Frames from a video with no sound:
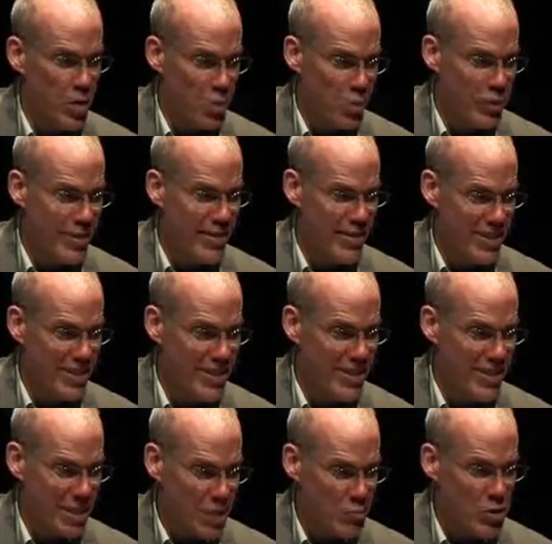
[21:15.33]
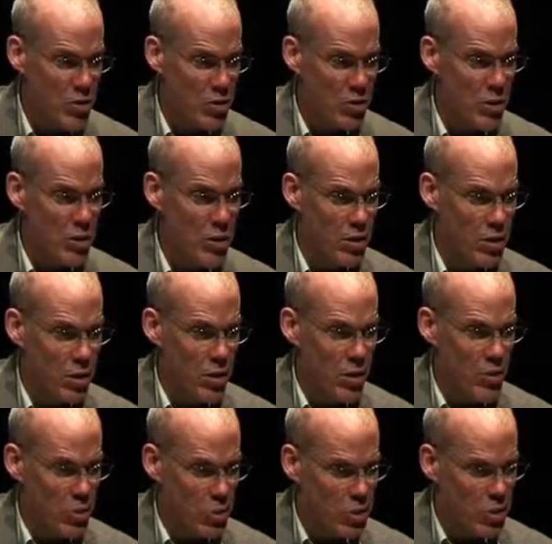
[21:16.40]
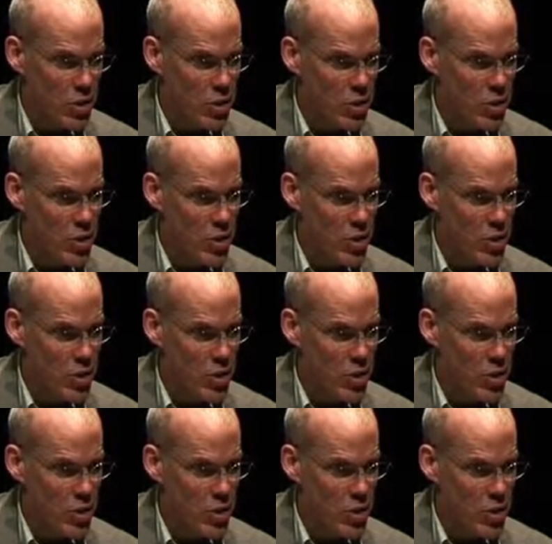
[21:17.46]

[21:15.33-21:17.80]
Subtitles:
one of the things it demonstrated was that